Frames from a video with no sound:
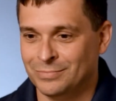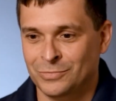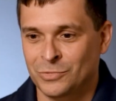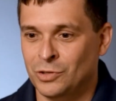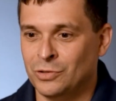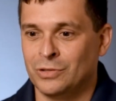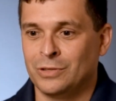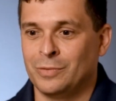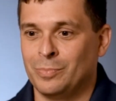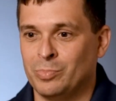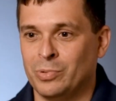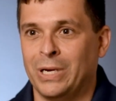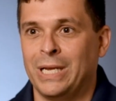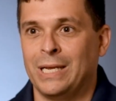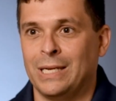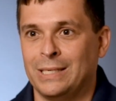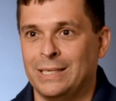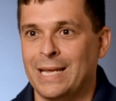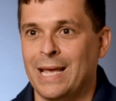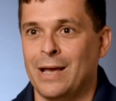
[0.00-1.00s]
just to
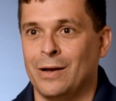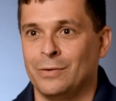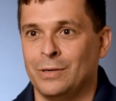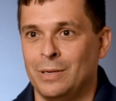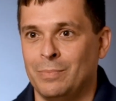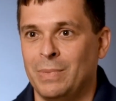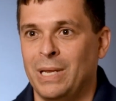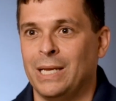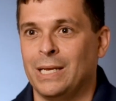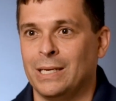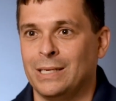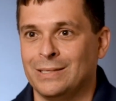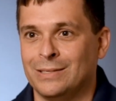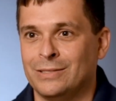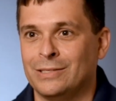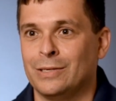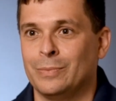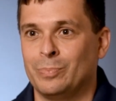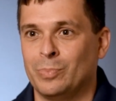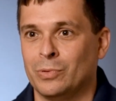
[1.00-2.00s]
break it down and make it as
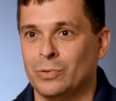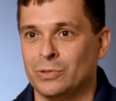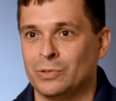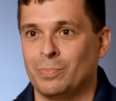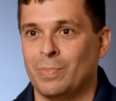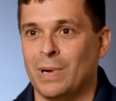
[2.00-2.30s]
simple as